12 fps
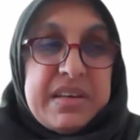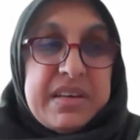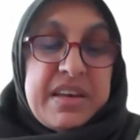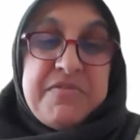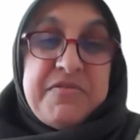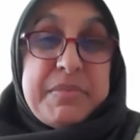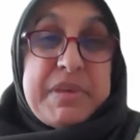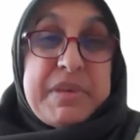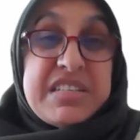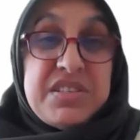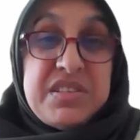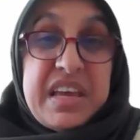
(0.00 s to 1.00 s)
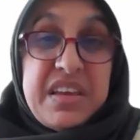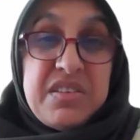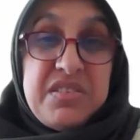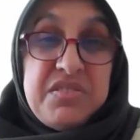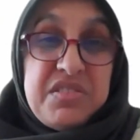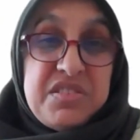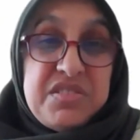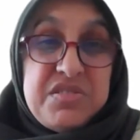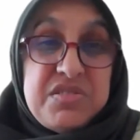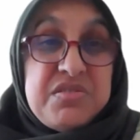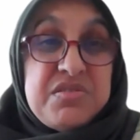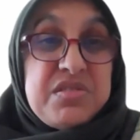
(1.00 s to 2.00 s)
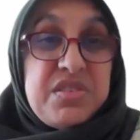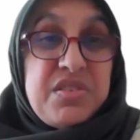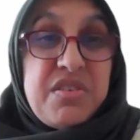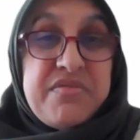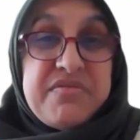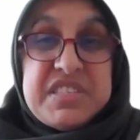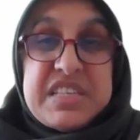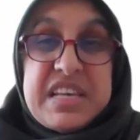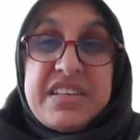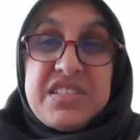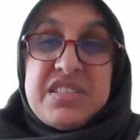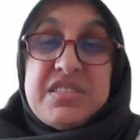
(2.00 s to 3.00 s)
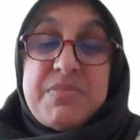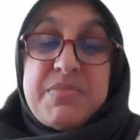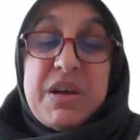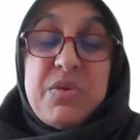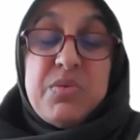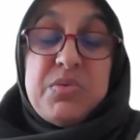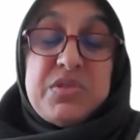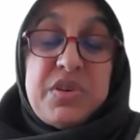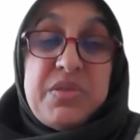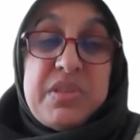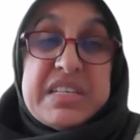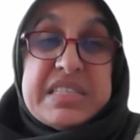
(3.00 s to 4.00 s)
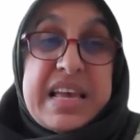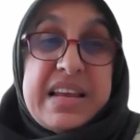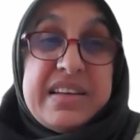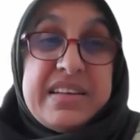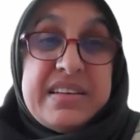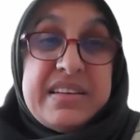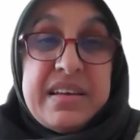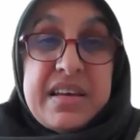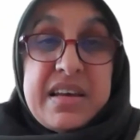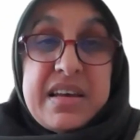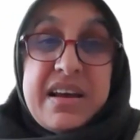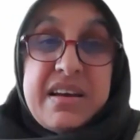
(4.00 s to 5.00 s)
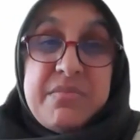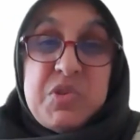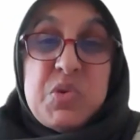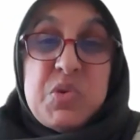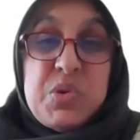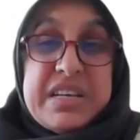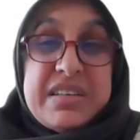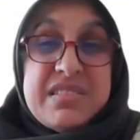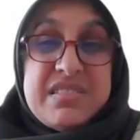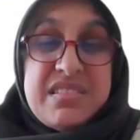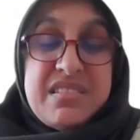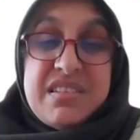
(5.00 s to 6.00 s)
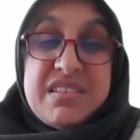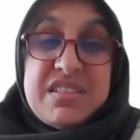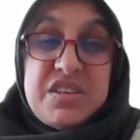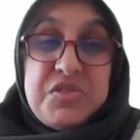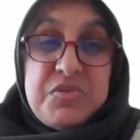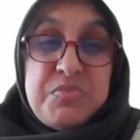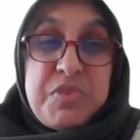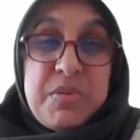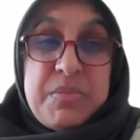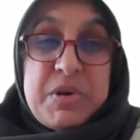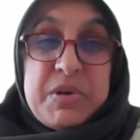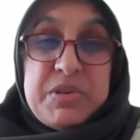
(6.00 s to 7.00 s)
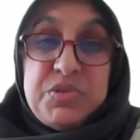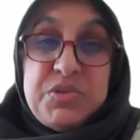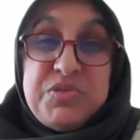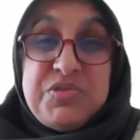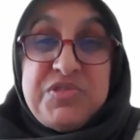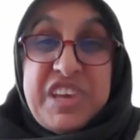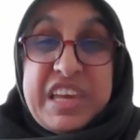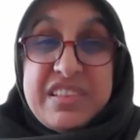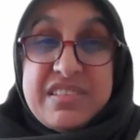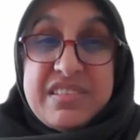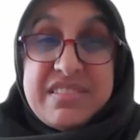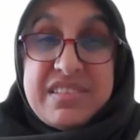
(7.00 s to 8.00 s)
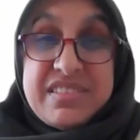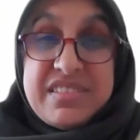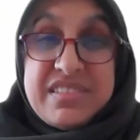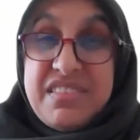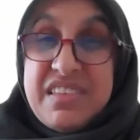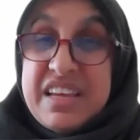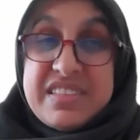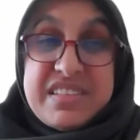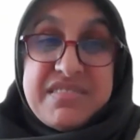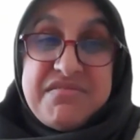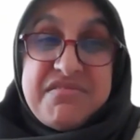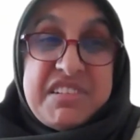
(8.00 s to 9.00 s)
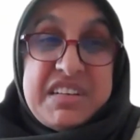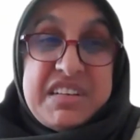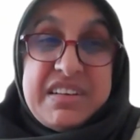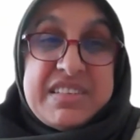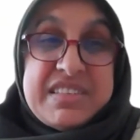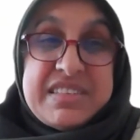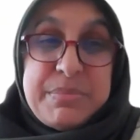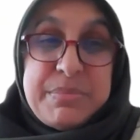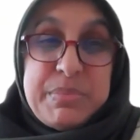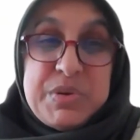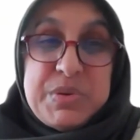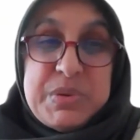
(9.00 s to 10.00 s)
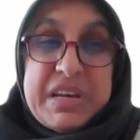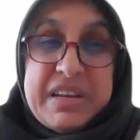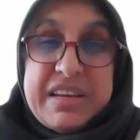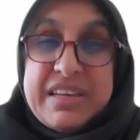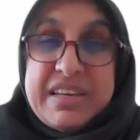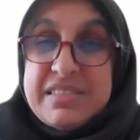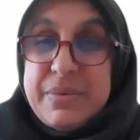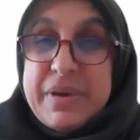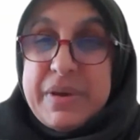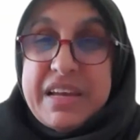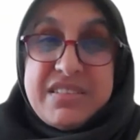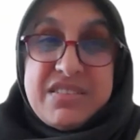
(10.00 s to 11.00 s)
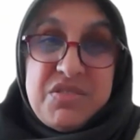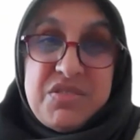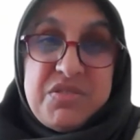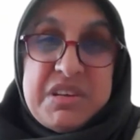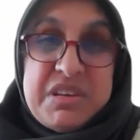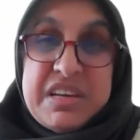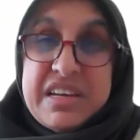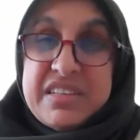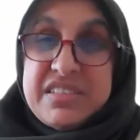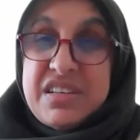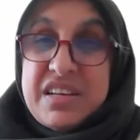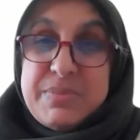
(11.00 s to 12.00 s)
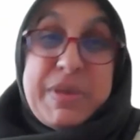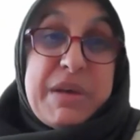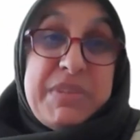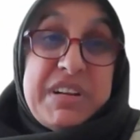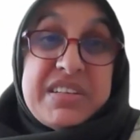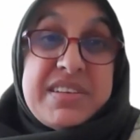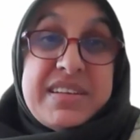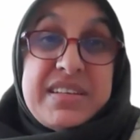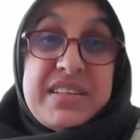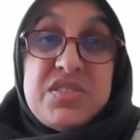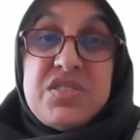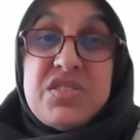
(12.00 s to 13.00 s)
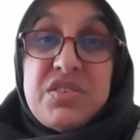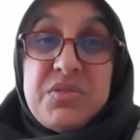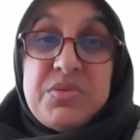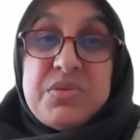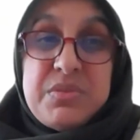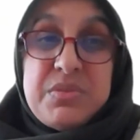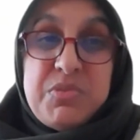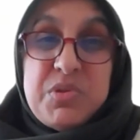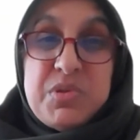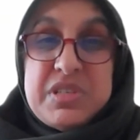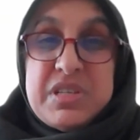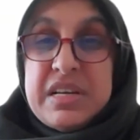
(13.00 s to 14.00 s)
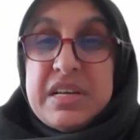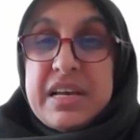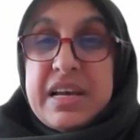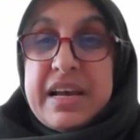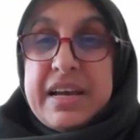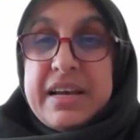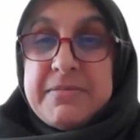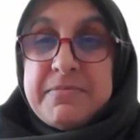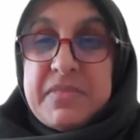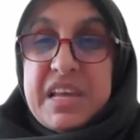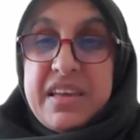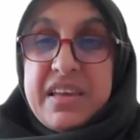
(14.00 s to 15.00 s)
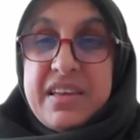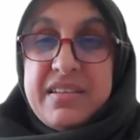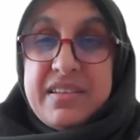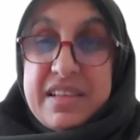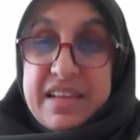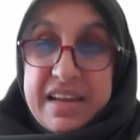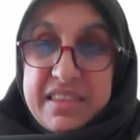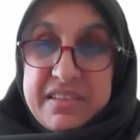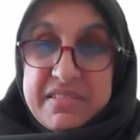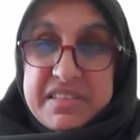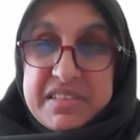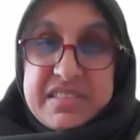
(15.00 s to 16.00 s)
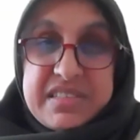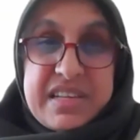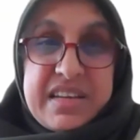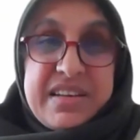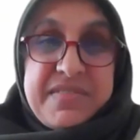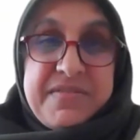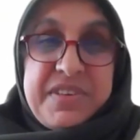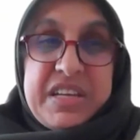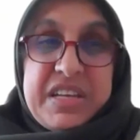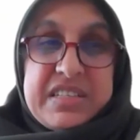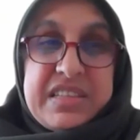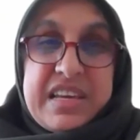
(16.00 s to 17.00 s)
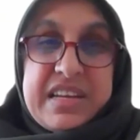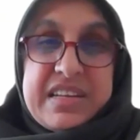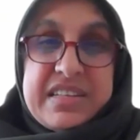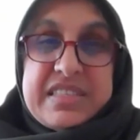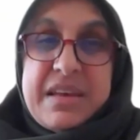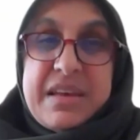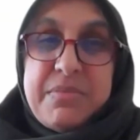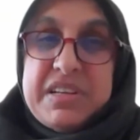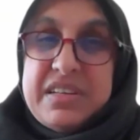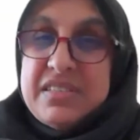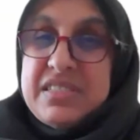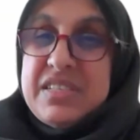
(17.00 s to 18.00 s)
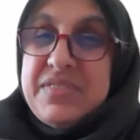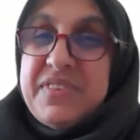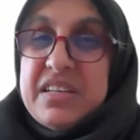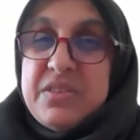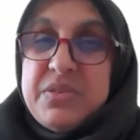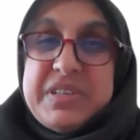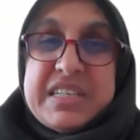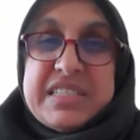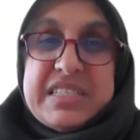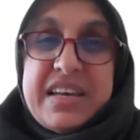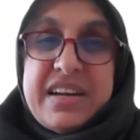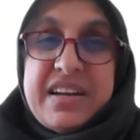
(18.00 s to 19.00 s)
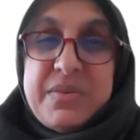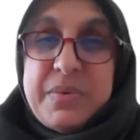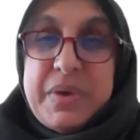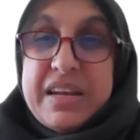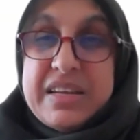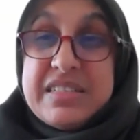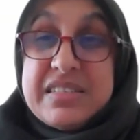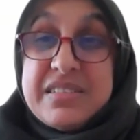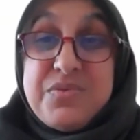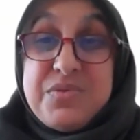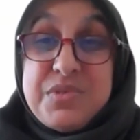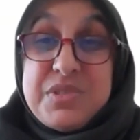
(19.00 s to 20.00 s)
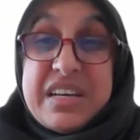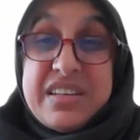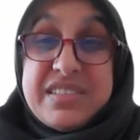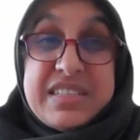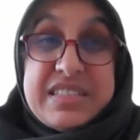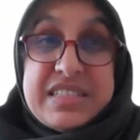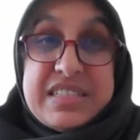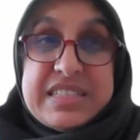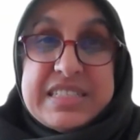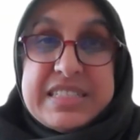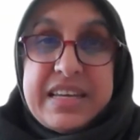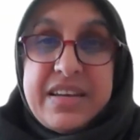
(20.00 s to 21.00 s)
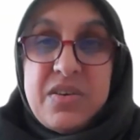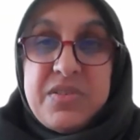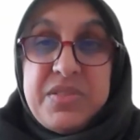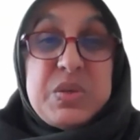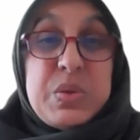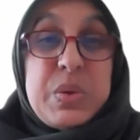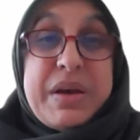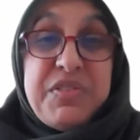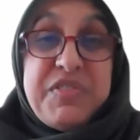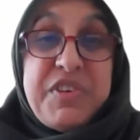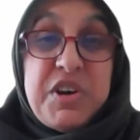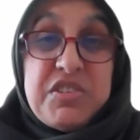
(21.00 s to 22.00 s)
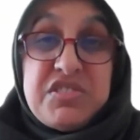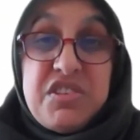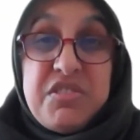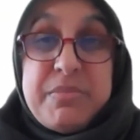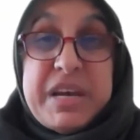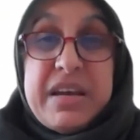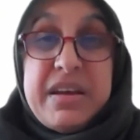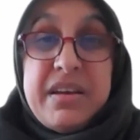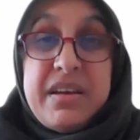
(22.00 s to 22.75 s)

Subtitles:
information that you can use in conversations, but also they're selling hoardings to pop on your fence. So that's a really simple and easy way to just publicly show your support. And the other is an event that is happening in Te Whanganui-a-Tara, Wellington, for Tangata Tiriti on the 12th of October.